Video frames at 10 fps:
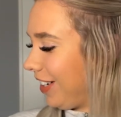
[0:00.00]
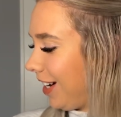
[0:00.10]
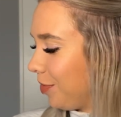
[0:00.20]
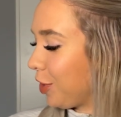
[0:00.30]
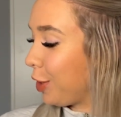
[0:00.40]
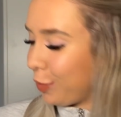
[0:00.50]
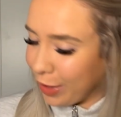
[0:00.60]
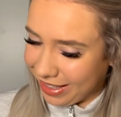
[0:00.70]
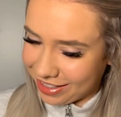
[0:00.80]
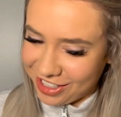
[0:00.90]
I've just
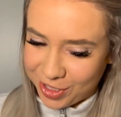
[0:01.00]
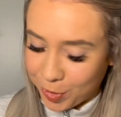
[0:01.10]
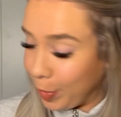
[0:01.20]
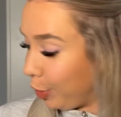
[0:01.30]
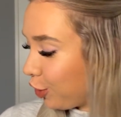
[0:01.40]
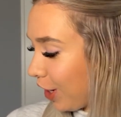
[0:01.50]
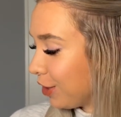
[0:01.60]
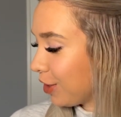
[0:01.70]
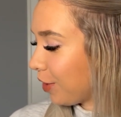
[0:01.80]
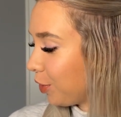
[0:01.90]
realized all the
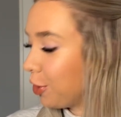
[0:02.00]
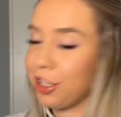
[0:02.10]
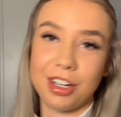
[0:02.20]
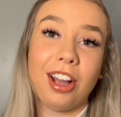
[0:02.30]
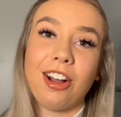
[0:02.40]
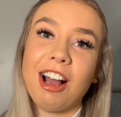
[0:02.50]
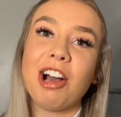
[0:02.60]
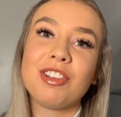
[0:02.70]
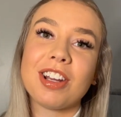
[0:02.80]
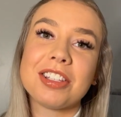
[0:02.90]
dresses I've ordered are
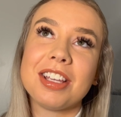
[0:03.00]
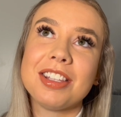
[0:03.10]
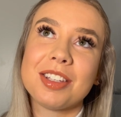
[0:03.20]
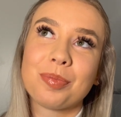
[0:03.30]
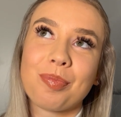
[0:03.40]
cutout dresses.